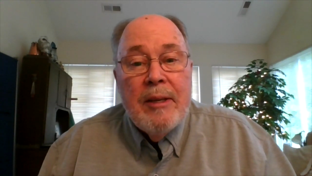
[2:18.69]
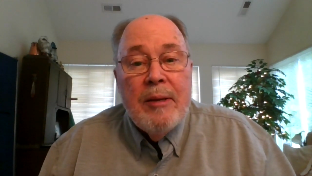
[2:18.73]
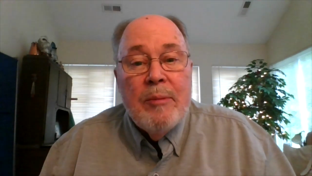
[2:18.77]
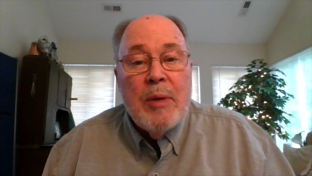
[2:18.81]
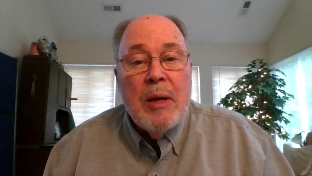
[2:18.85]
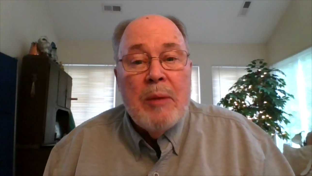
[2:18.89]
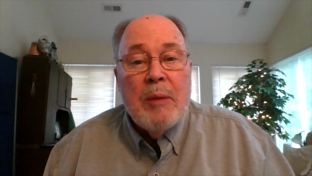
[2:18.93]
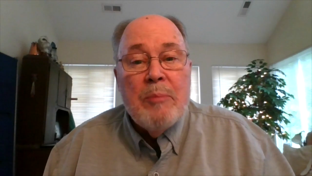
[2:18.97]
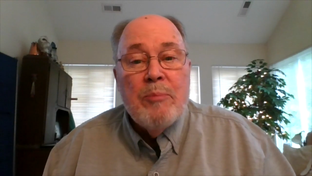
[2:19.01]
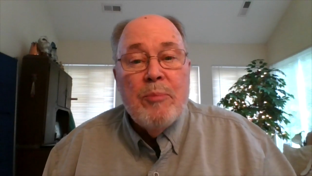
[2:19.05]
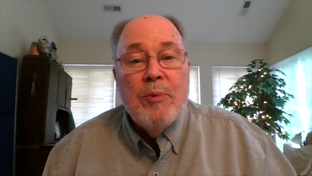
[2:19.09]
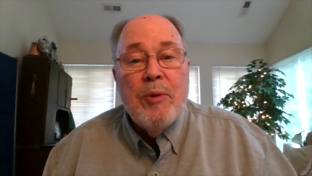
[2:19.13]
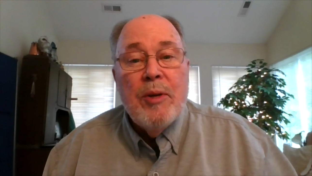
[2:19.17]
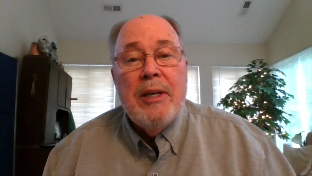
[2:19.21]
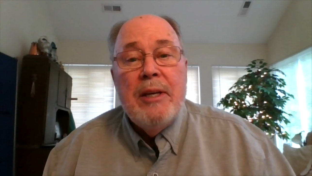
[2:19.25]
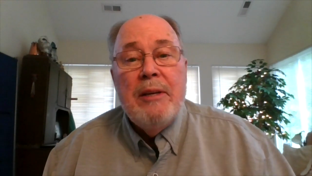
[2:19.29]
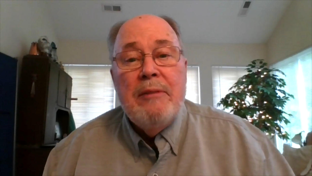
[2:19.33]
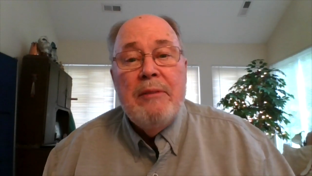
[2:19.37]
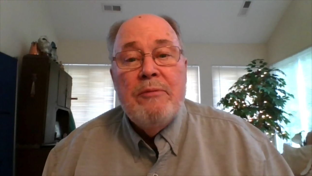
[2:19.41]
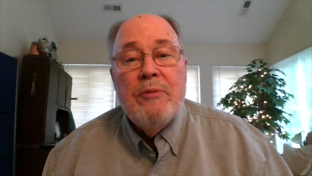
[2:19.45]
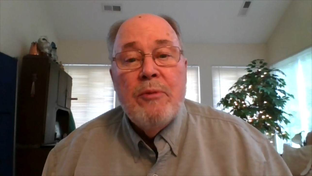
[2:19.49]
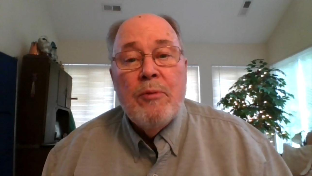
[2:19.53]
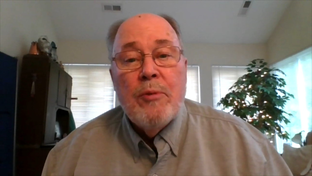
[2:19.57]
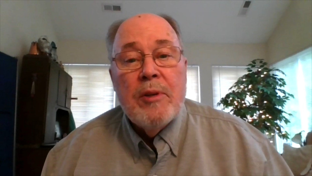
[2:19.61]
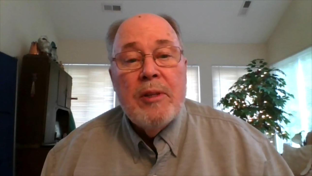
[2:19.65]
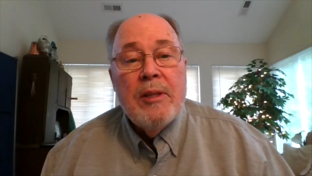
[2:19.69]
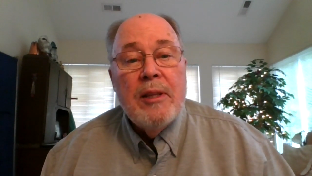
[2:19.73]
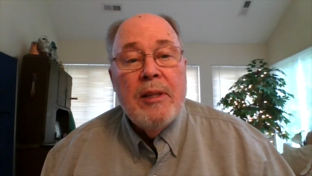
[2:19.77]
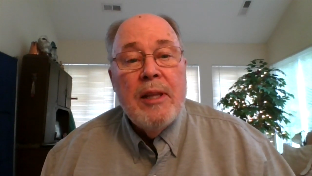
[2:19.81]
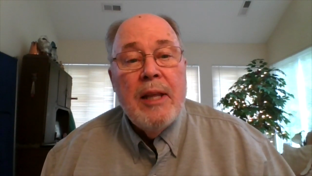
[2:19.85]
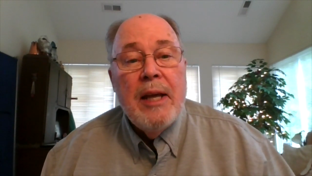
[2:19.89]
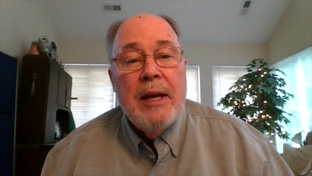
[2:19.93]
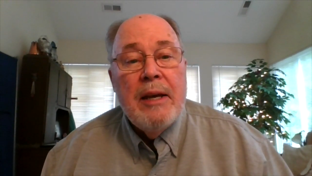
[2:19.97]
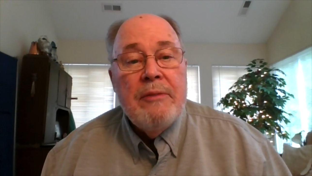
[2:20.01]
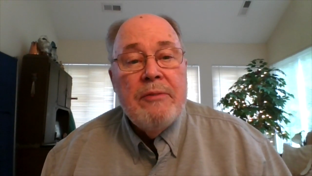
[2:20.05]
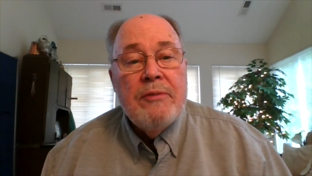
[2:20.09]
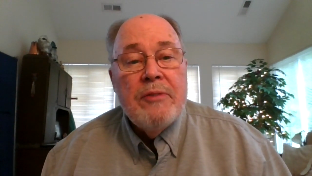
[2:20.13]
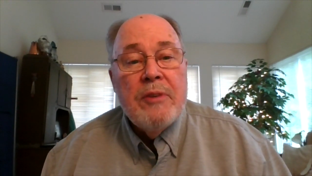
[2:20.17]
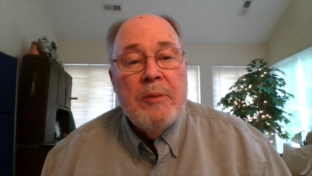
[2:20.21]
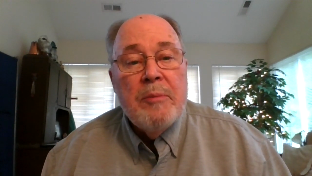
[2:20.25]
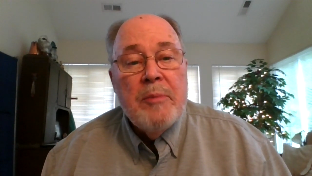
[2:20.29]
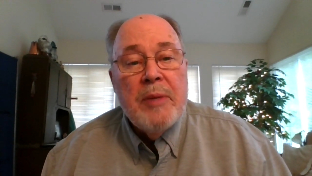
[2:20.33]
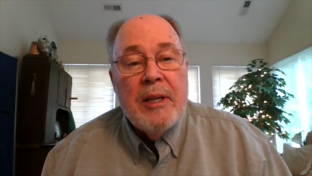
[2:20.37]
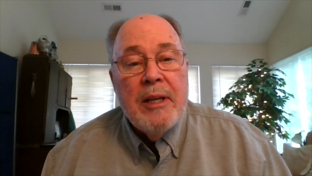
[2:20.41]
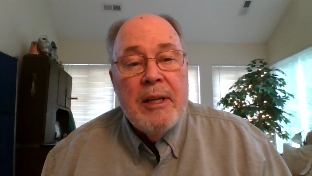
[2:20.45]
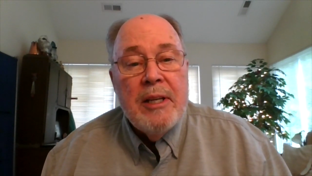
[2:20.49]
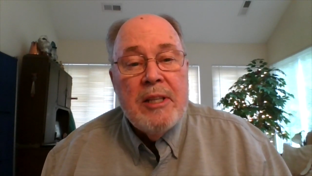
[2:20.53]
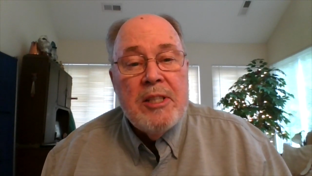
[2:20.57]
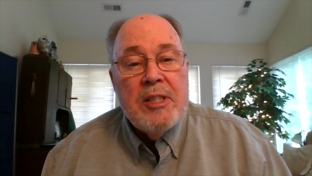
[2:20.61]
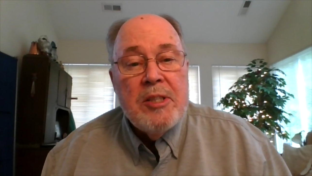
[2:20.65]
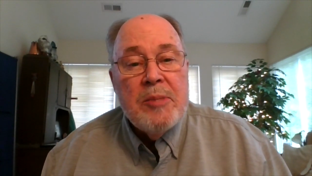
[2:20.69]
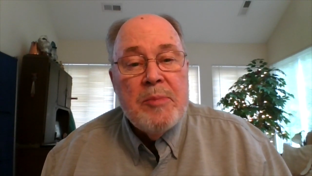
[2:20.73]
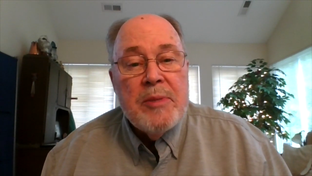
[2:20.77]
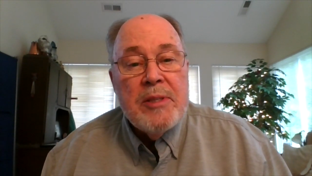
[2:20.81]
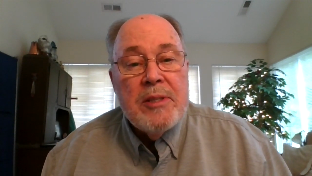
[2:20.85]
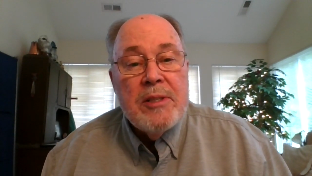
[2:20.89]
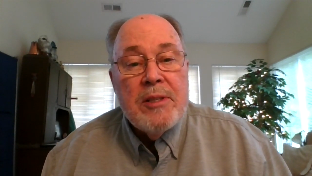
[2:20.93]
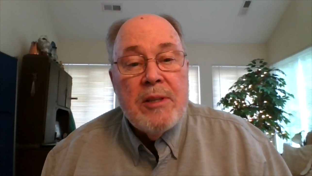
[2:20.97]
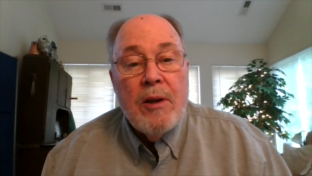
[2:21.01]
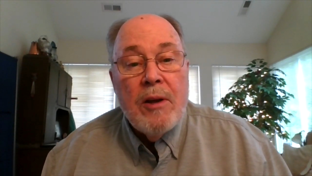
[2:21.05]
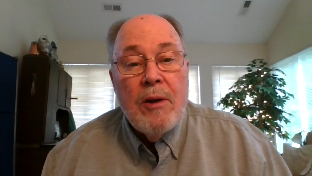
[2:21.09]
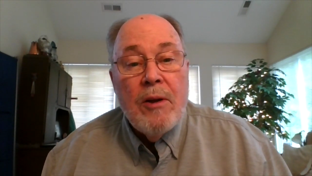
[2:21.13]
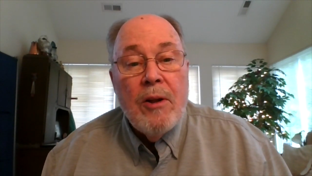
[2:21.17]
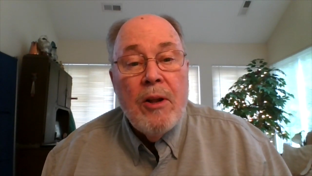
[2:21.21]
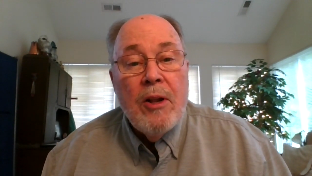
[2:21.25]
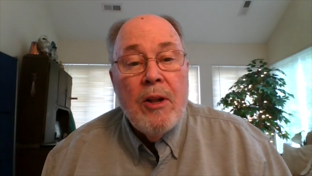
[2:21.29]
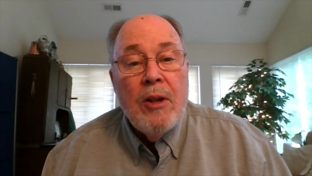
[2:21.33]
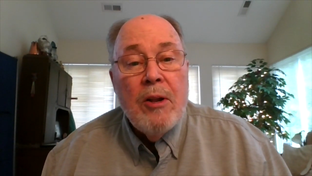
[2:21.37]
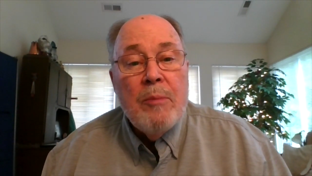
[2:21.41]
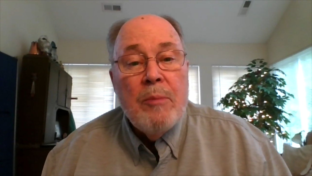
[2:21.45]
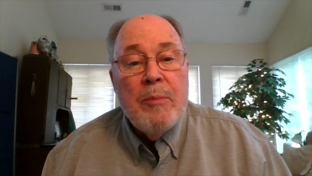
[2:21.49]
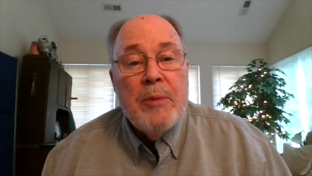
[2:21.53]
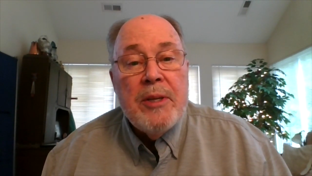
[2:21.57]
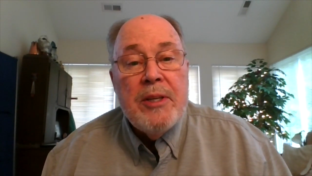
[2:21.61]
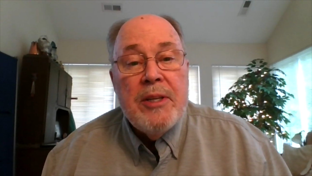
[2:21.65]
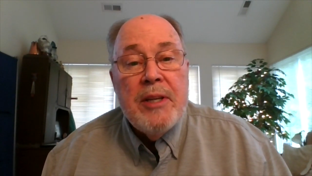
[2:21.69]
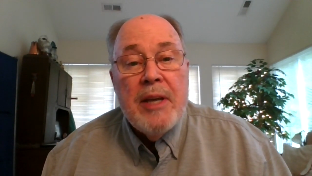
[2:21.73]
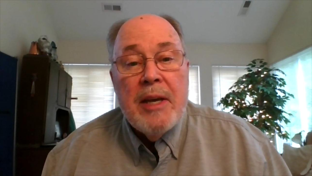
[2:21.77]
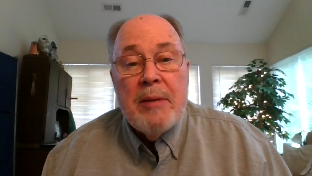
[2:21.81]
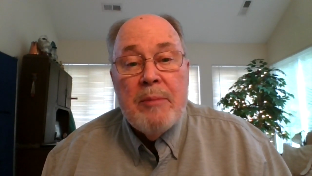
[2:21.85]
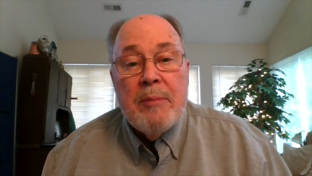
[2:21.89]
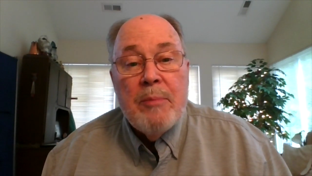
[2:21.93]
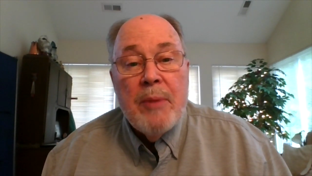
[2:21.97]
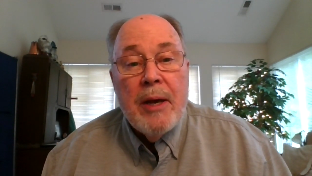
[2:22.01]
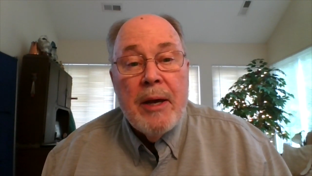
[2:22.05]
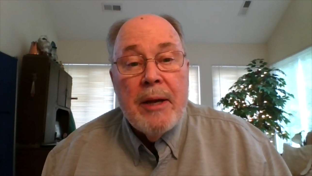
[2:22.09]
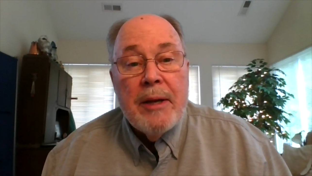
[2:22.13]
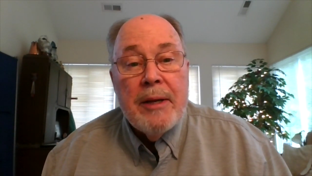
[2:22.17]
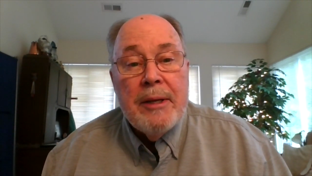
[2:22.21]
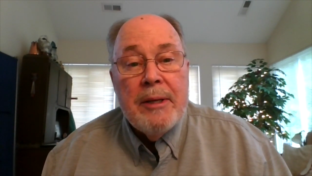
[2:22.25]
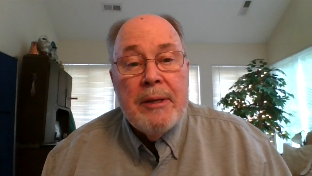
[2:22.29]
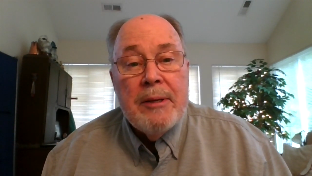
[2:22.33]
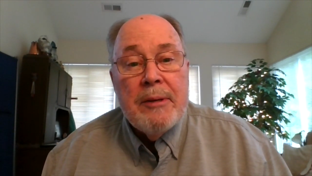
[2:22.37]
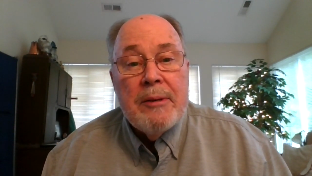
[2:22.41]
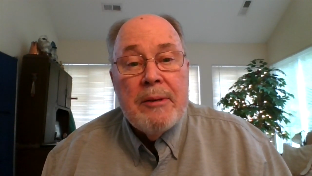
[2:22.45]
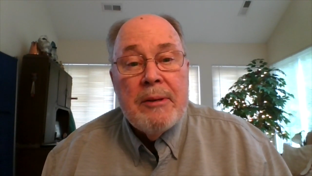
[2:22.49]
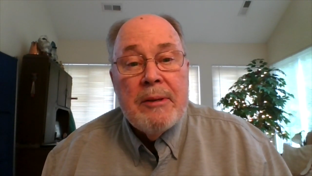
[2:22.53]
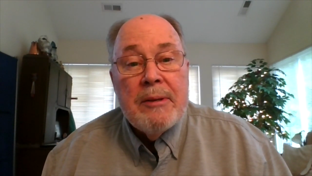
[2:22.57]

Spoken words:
by bringing forth life from Elizabeth's all but dead body.